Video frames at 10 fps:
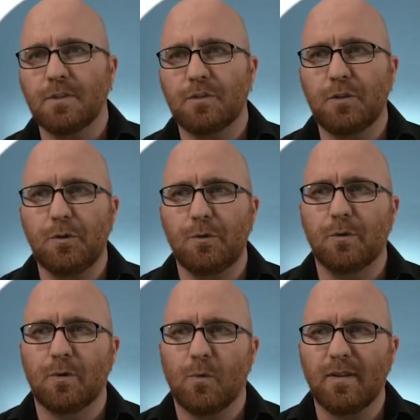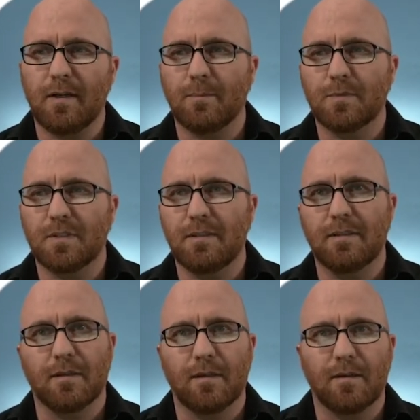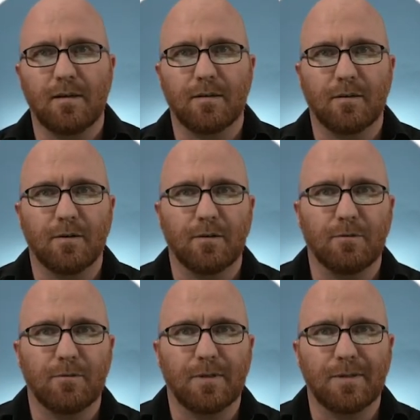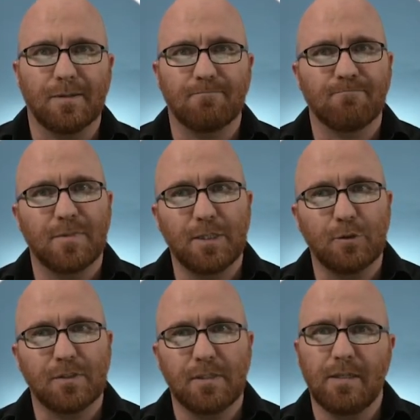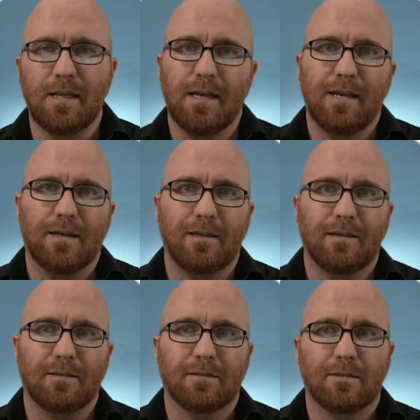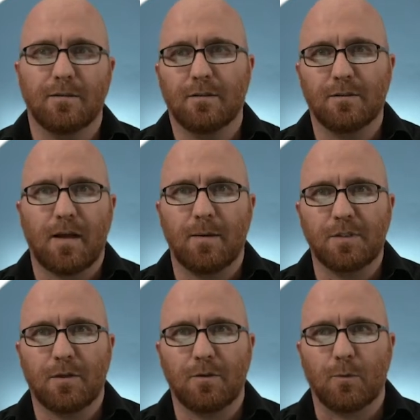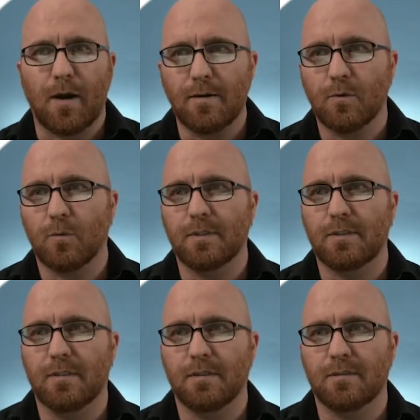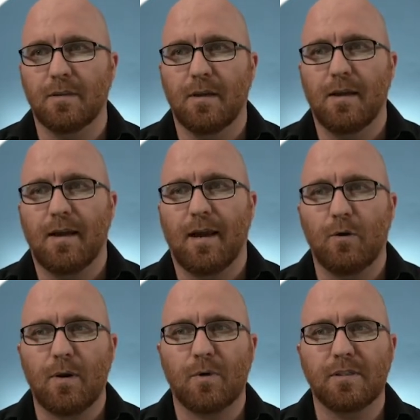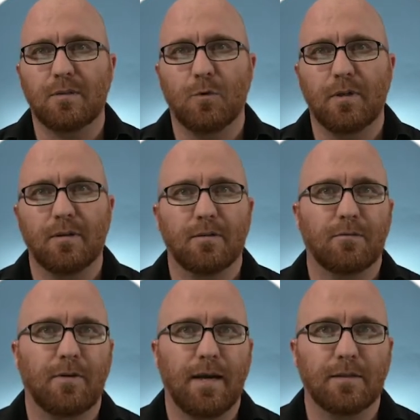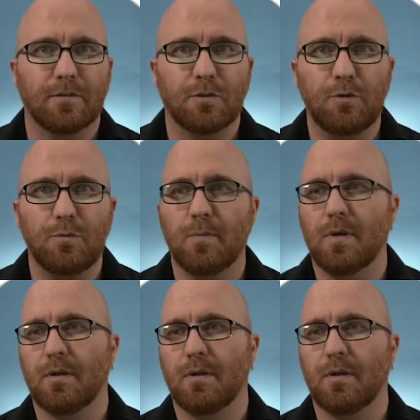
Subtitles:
two, the one that I'm seeing a lot of interest in, is this option on the right, which is how do I bring someone in via Zoom,